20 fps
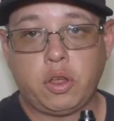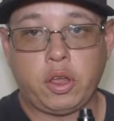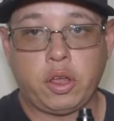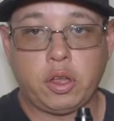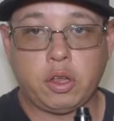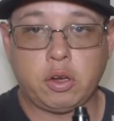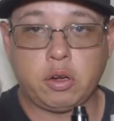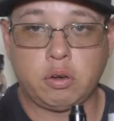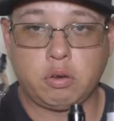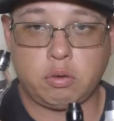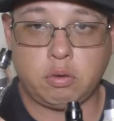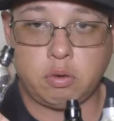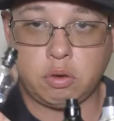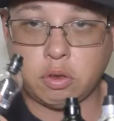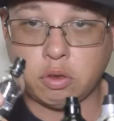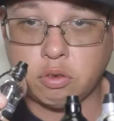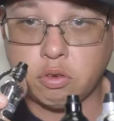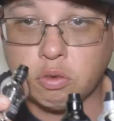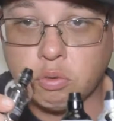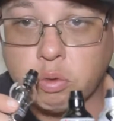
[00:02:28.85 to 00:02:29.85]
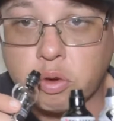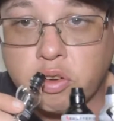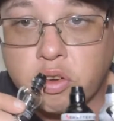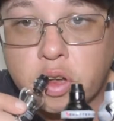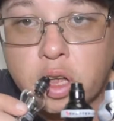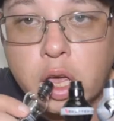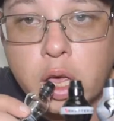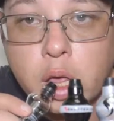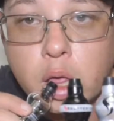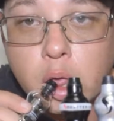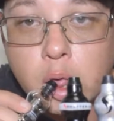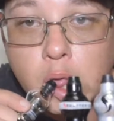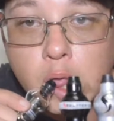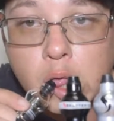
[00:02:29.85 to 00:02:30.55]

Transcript: and this is what you get.